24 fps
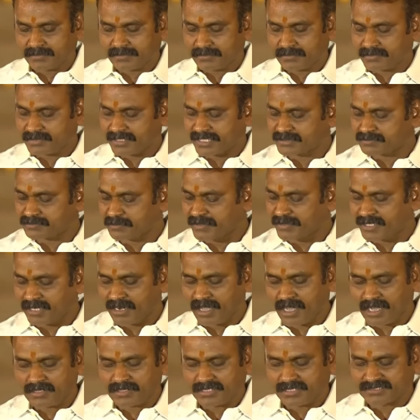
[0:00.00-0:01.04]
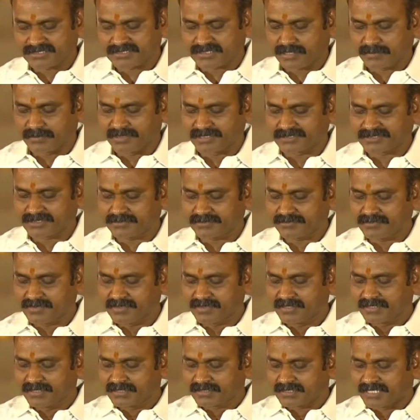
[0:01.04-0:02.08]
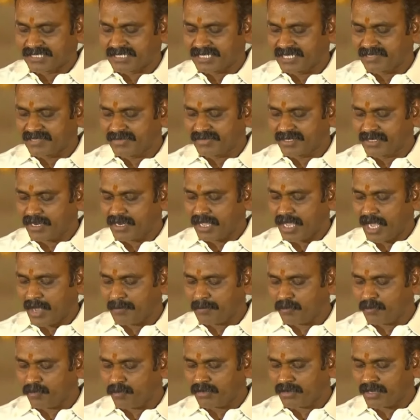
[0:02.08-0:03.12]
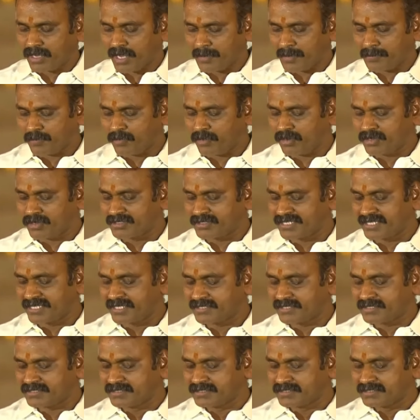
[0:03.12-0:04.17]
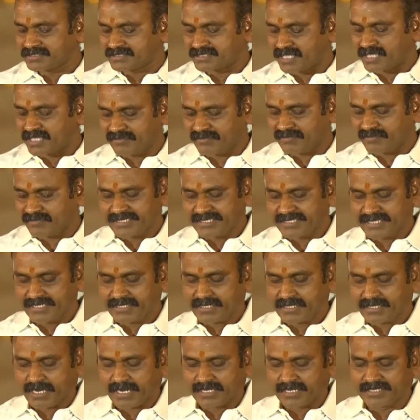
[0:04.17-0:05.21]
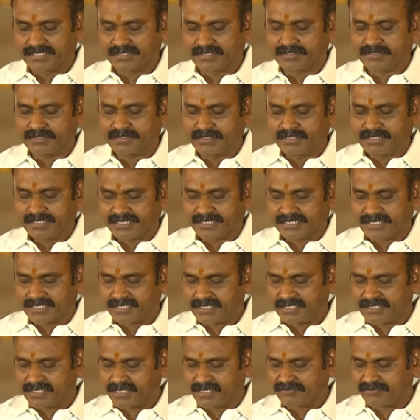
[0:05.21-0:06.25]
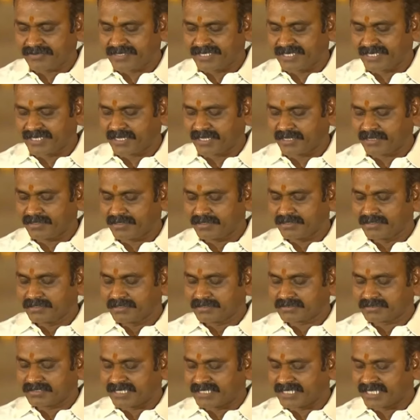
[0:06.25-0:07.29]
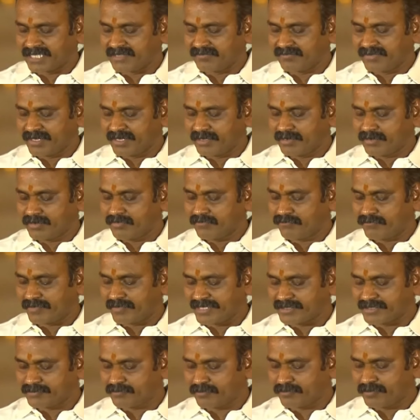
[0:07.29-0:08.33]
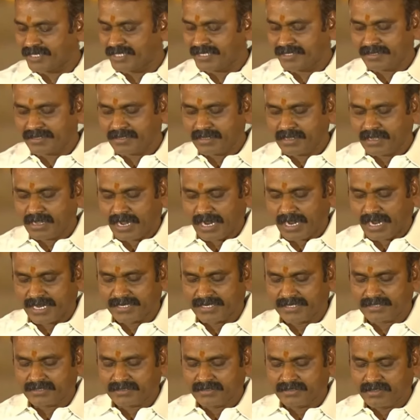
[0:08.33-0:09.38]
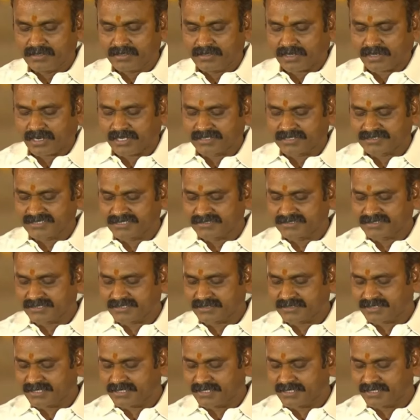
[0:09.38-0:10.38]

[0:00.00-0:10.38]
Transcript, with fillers: by law established, that I will uphold, uphold the sovereignty and integrity of India, that I will faithfully and conscientiously